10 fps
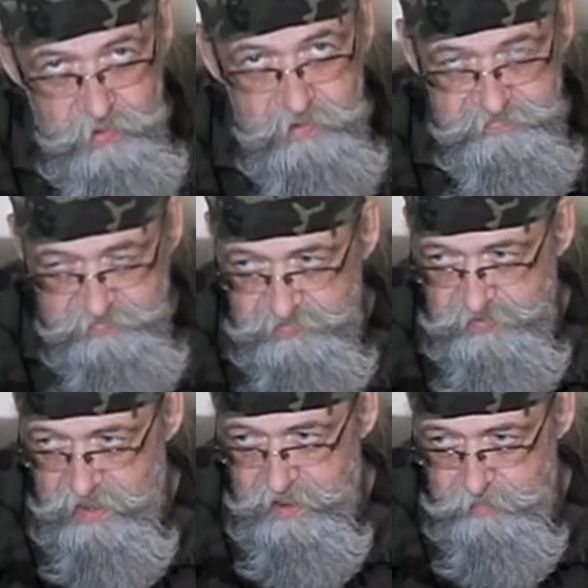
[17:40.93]

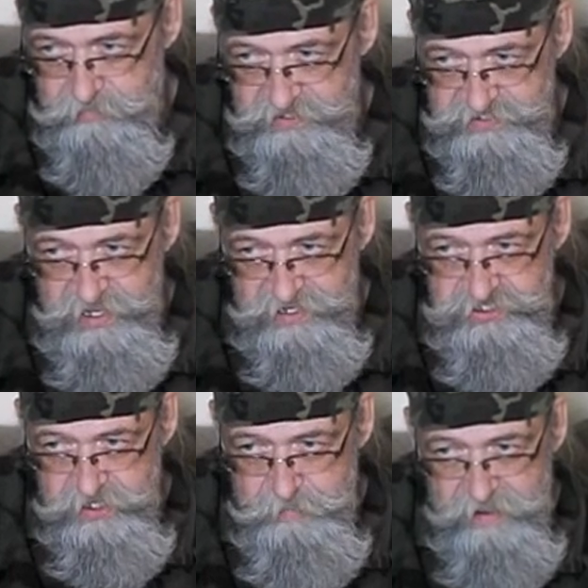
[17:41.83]
Wolf's
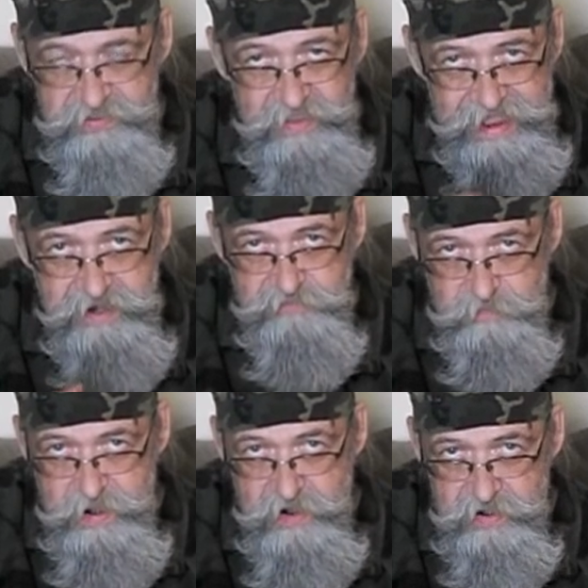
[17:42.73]
discussion about Native
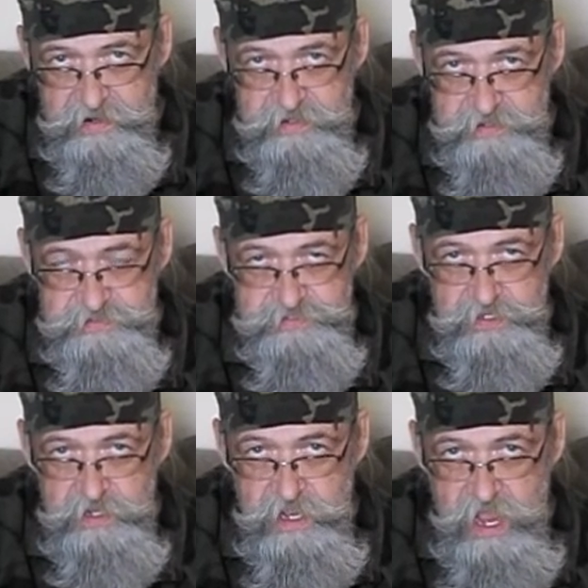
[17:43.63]
Americans
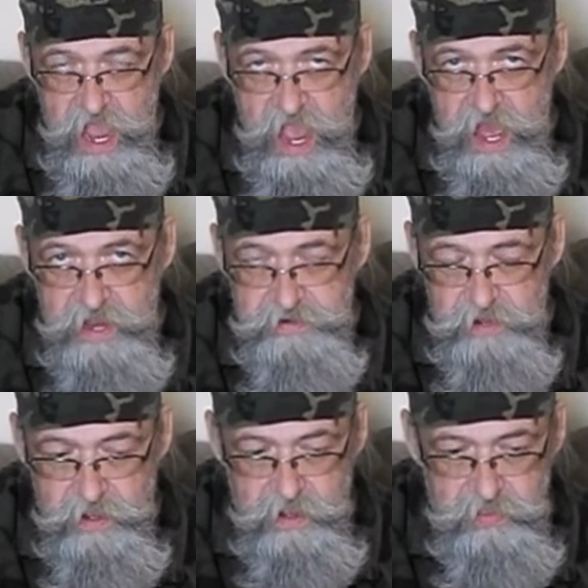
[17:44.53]
and
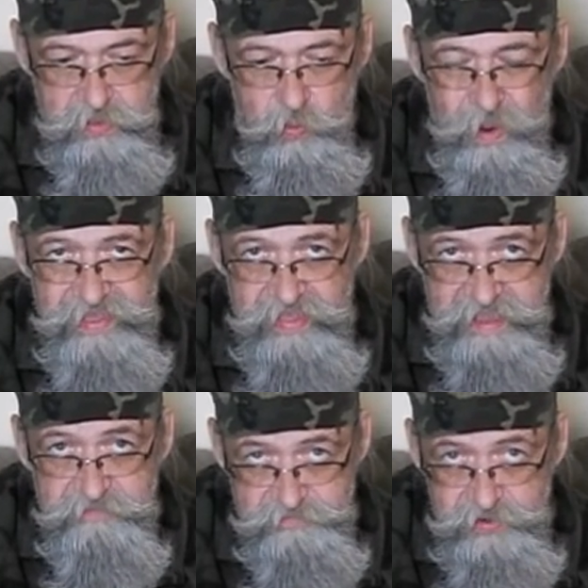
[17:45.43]
the way
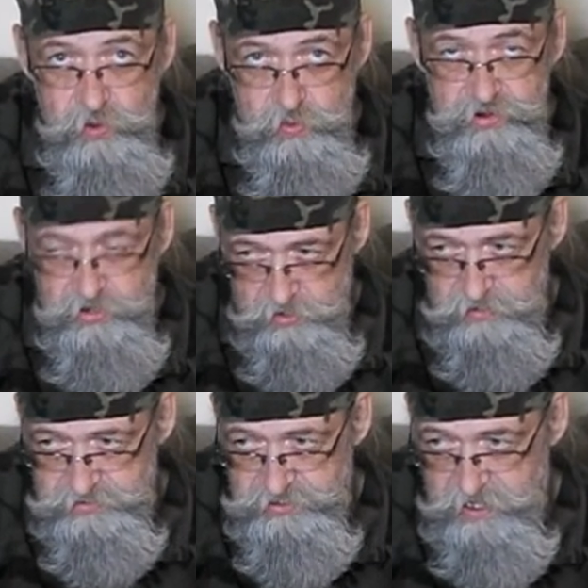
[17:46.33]
they view
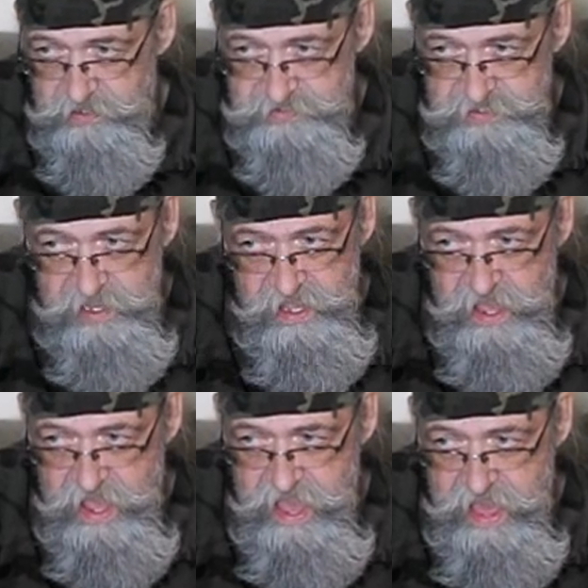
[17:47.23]
turtle shells,
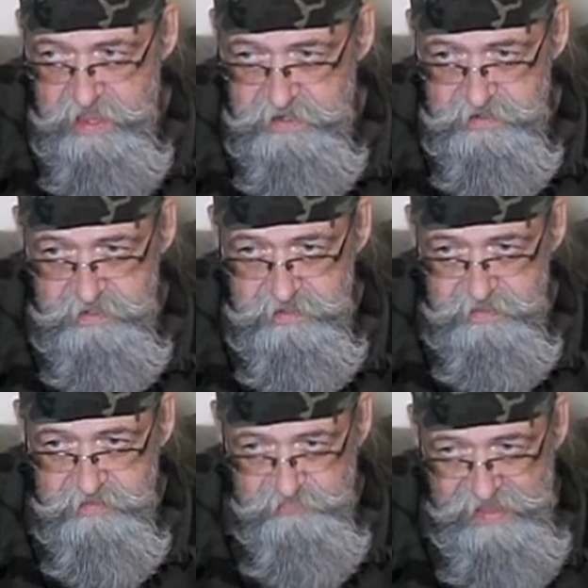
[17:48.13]
and
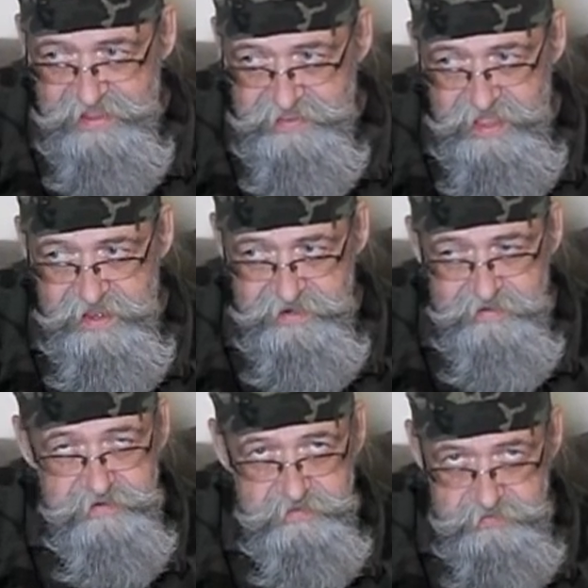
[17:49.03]
the fact
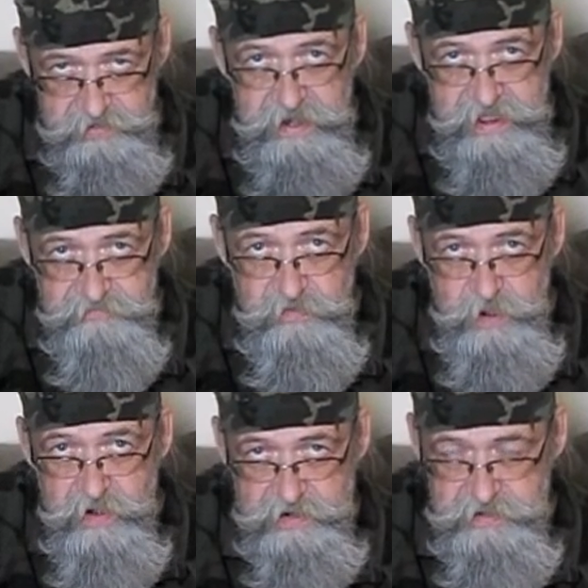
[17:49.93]
that to Native
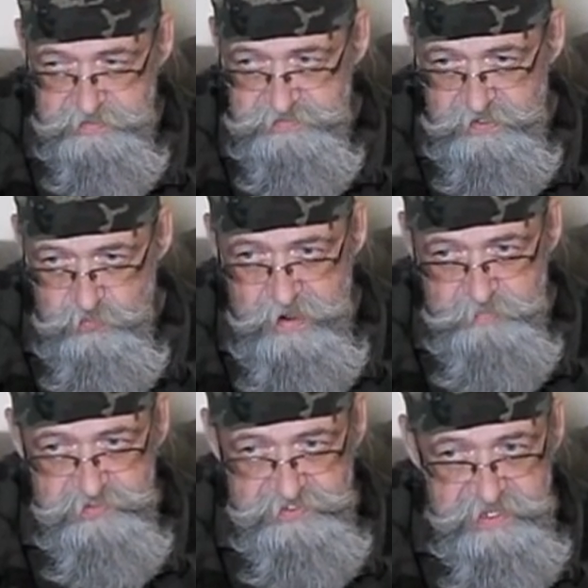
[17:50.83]
Americans it
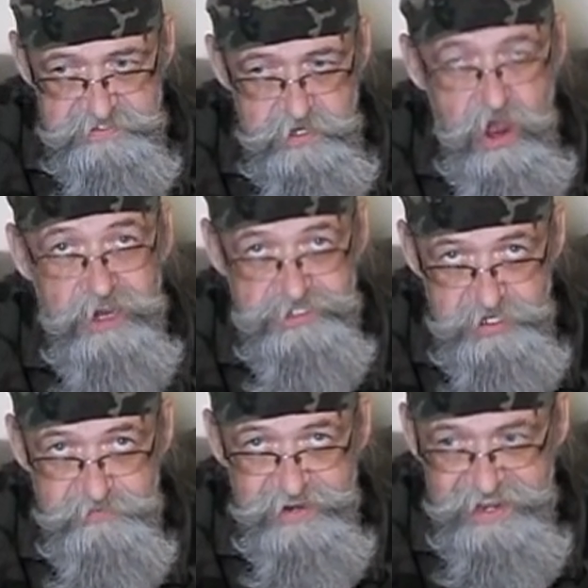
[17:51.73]
represents
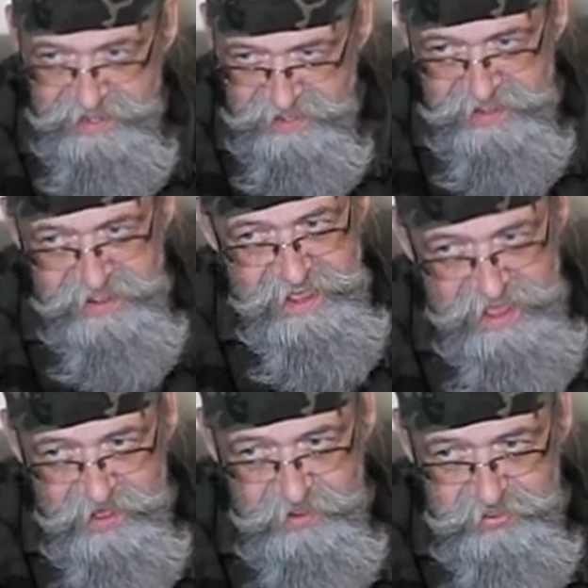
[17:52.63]
longevity,
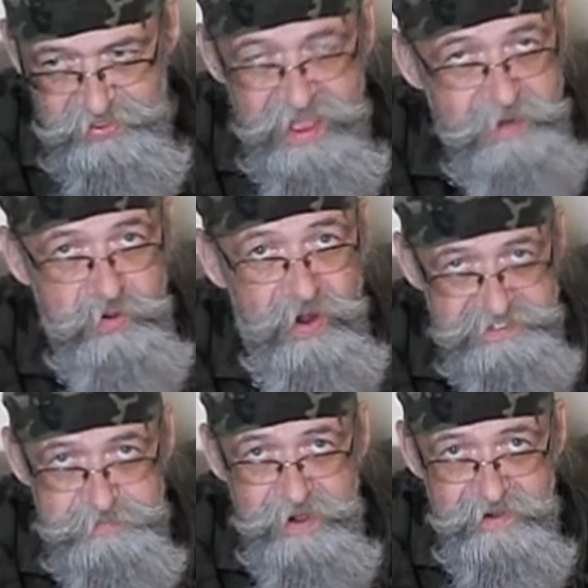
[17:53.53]
health, and
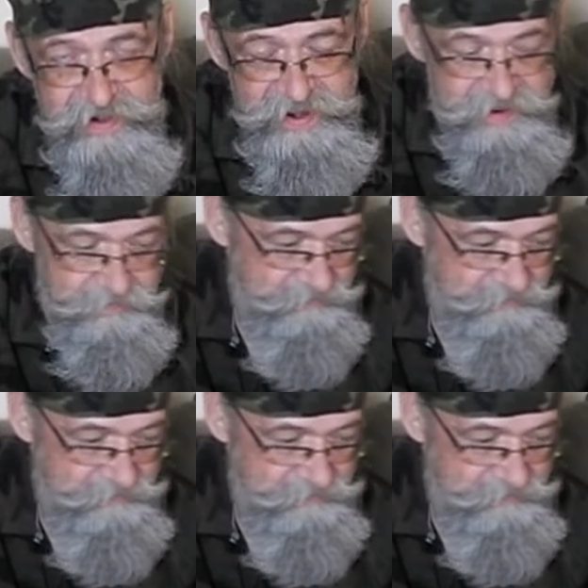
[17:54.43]
prosperity.